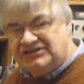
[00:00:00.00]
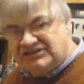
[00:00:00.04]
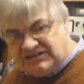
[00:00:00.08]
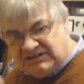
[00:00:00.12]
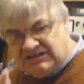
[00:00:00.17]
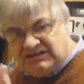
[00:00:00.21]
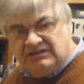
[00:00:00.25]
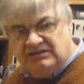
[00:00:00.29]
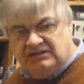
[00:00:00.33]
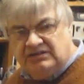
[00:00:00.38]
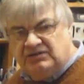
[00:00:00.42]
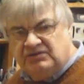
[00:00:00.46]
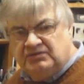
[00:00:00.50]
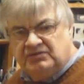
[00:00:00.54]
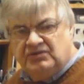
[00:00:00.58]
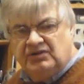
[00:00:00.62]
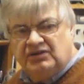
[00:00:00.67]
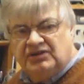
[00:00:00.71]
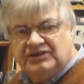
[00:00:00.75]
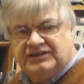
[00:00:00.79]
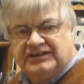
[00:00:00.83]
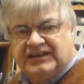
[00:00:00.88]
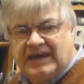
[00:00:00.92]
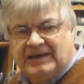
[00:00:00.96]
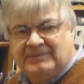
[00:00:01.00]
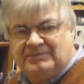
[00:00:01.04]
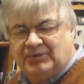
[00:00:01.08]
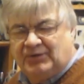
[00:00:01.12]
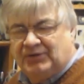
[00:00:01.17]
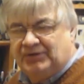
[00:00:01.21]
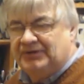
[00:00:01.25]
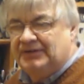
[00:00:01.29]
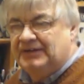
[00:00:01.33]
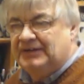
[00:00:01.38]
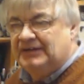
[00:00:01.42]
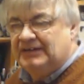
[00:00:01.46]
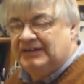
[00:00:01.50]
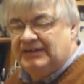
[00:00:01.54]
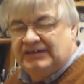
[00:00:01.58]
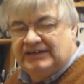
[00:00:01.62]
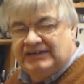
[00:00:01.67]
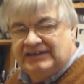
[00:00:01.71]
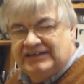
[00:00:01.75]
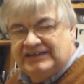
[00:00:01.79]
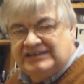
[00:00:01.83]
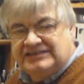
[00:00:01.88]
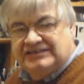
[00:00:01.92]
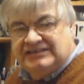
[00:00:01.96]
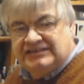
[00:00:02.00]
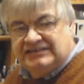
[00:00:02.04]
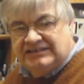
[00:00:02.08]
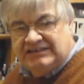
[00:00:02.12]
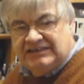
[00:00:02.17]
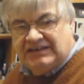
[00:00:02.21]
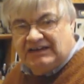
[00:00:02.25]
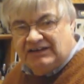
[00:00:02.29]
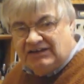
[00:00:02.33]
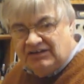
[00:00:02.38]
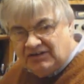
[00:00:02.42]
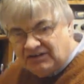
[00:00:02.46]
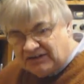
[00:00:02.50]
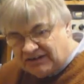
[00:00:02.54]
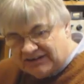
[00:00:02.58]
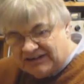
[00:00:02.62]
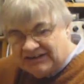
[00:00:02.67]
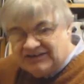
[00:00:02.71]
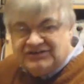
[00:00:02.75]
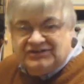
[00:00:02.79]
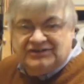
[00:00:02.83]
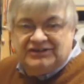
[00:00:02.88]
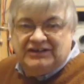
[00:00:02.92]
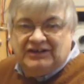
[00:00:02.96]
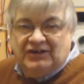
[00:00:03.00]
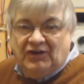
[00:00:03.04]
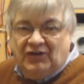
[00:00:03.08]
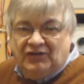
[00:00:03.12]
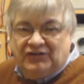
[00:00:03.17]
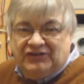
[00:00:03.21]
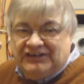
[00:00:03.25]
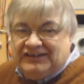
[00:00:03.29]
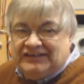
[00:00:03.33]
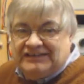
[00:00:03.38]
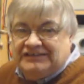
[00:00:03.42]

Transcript: I said, you've got a cap on. And he said, yeah, look. And he took it off.